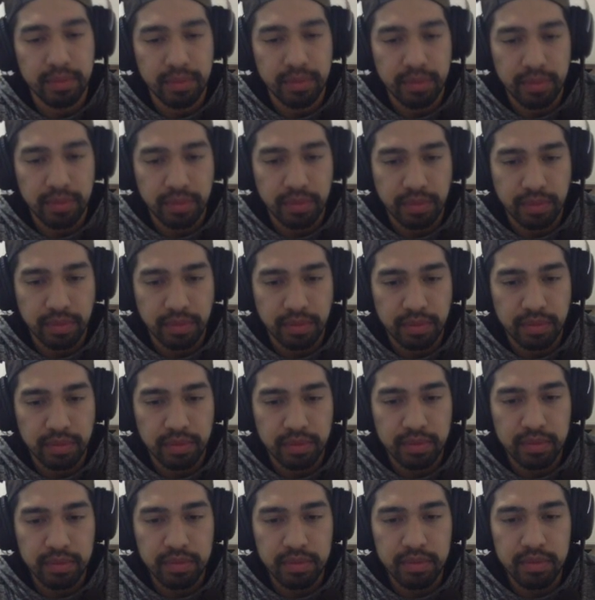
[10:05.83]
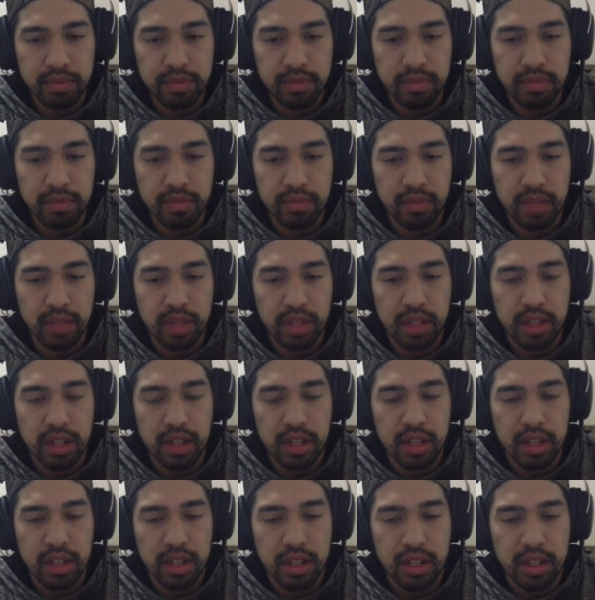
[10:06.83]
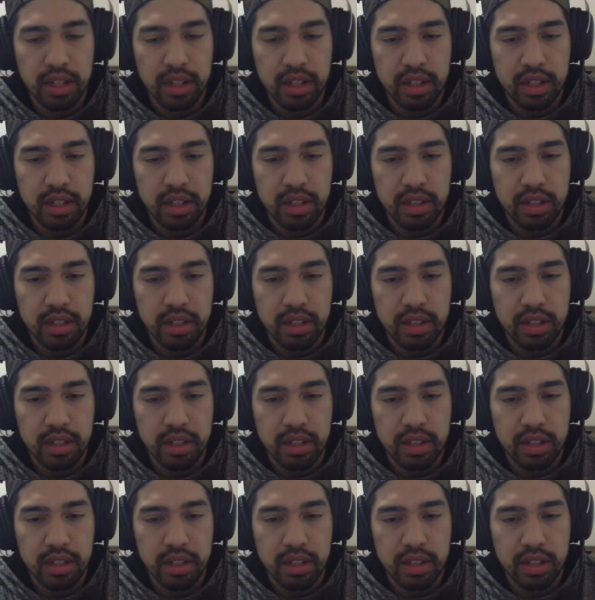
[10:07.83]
[no speech]